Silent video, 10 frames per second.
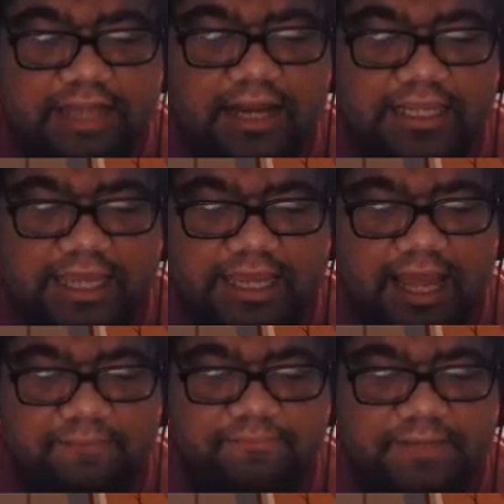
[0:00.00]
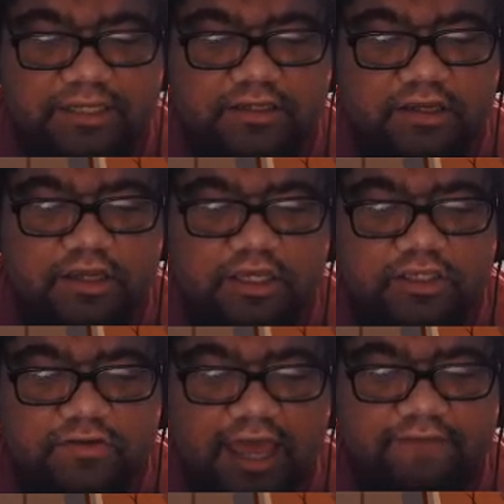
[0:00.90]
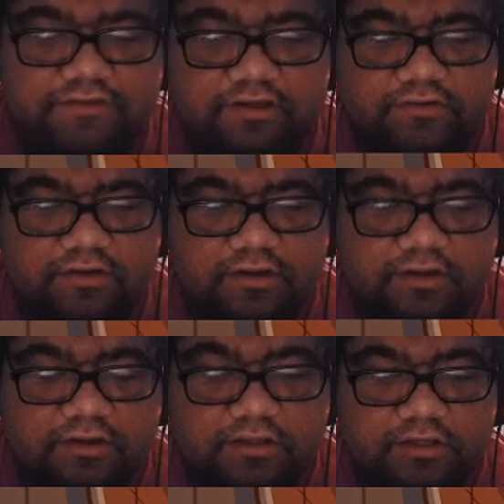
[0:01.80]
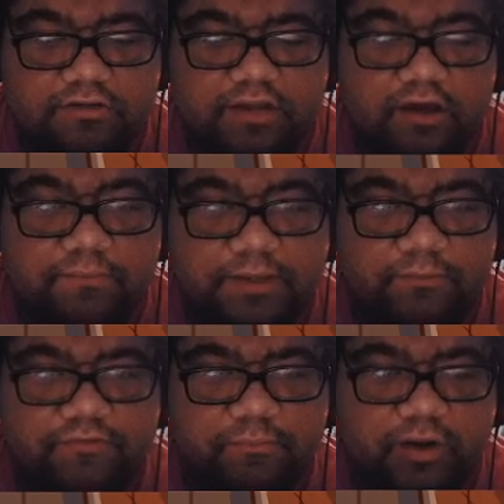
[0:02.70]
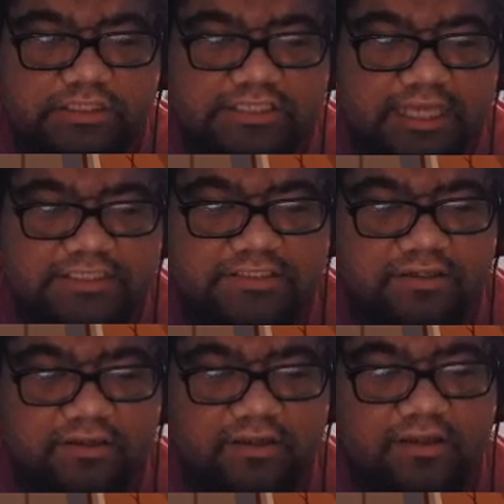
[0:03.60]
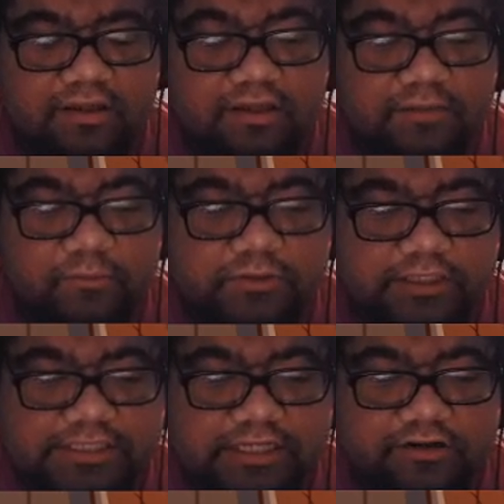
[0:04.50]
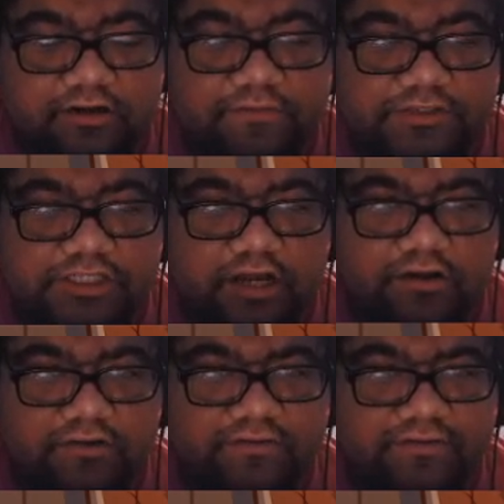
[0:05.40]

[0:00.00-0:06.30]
Not a king, I mean, you'd have to, you know, be with a princess. Mocha lets out a nervous chuckle.